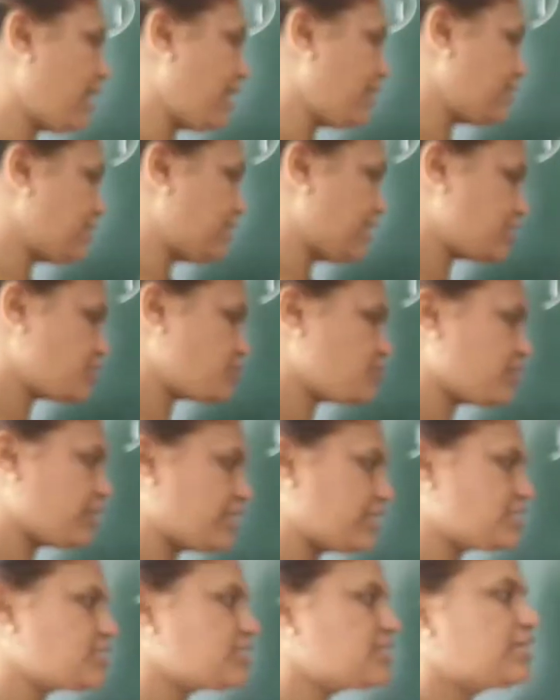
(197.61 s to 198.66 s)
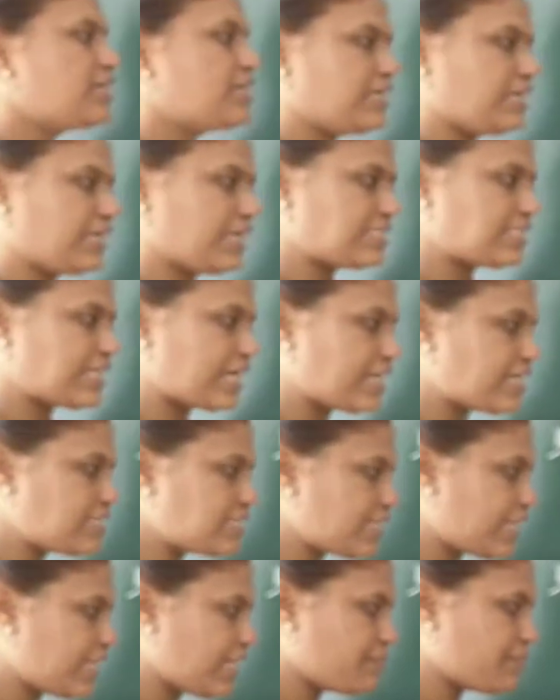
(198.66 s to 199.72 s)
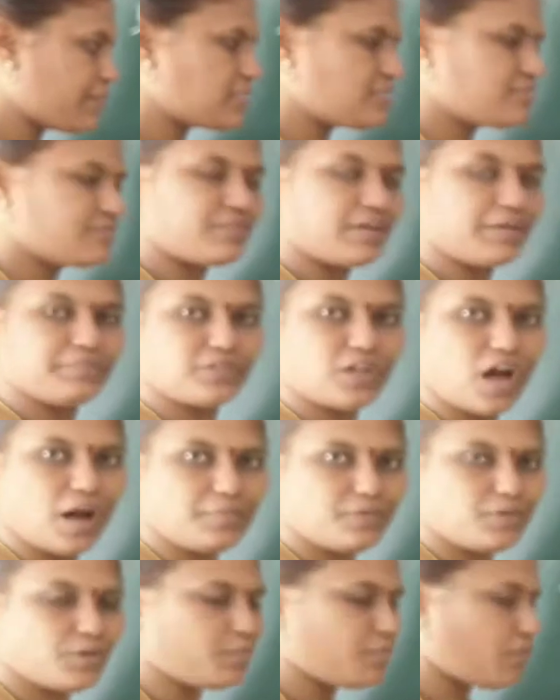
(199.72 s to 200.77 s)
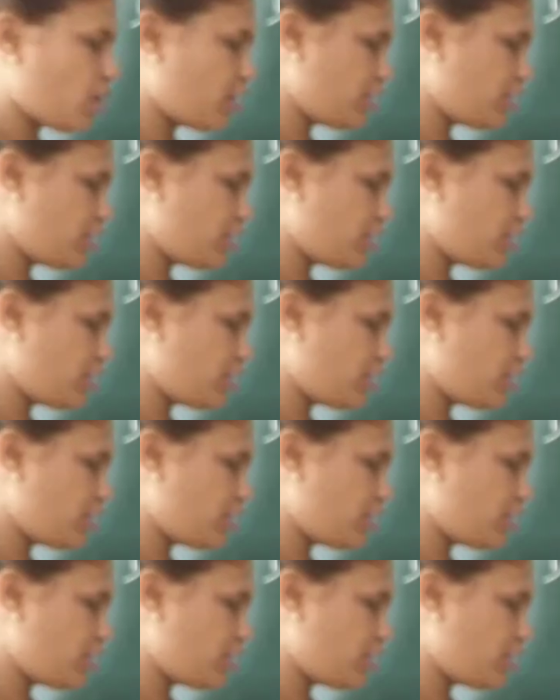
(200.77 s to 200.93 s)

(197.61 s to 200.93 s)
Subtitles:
And the next one is he has arranged the elements from top to